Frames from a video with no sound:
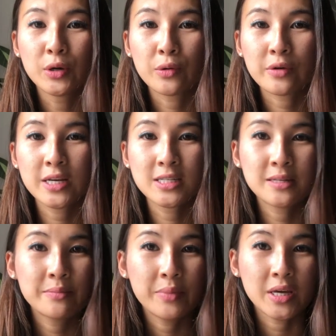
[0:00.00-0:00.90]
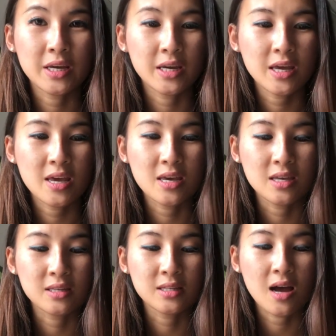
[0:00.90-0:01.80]
Reason being
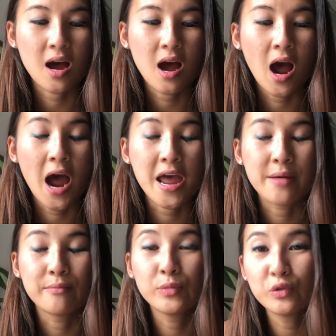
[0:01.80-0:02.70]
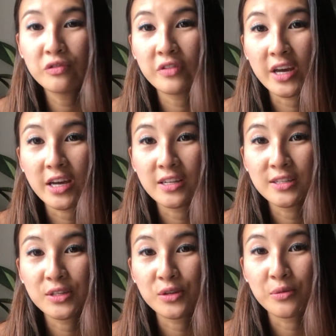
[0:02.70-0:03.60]
is I am moving
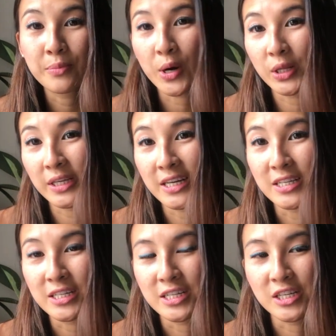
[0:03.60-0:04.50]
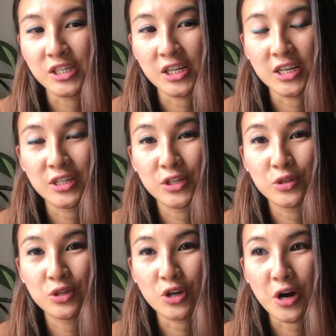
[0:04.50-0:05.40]
to Bali, Indonesia to
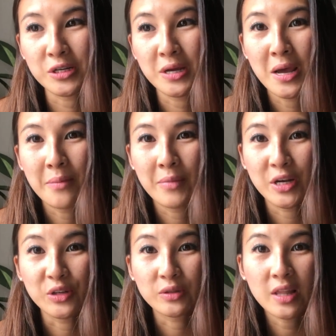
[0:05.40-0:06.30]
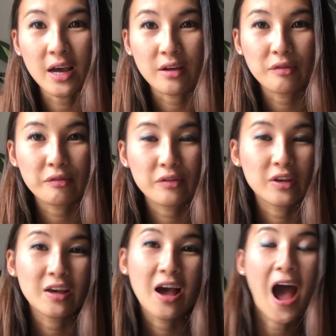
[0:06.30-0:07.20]
start my new life.
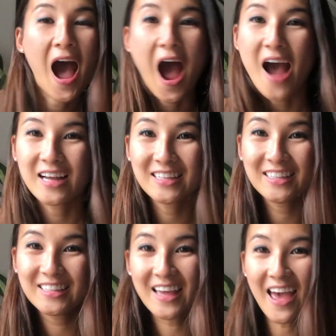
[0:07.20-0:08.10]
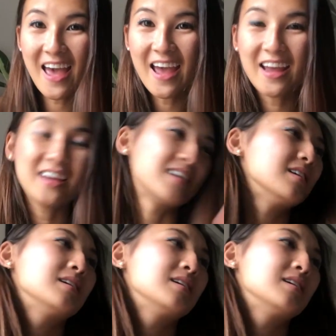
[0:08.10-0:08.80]
Yay!